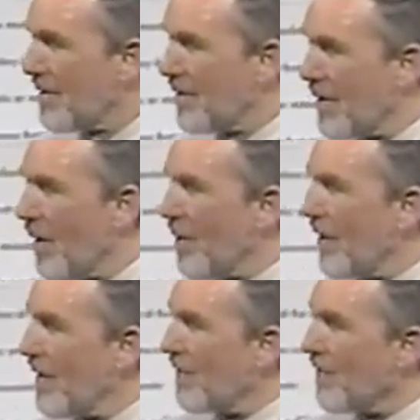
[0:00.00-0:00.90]

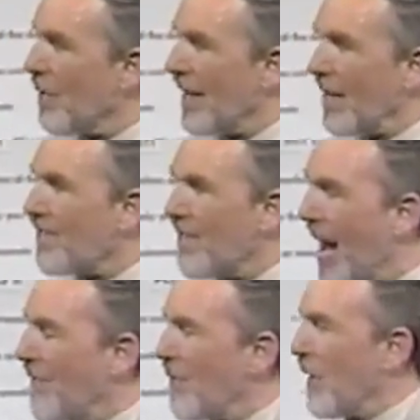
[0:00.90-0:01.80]
if you had a
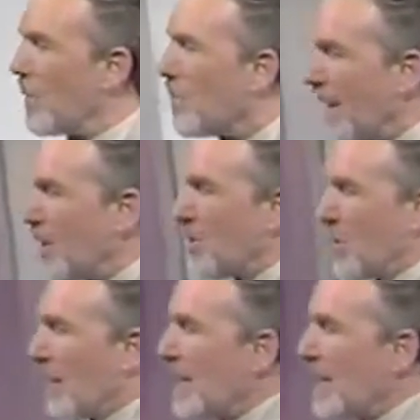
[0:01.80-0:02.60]
father that beat you and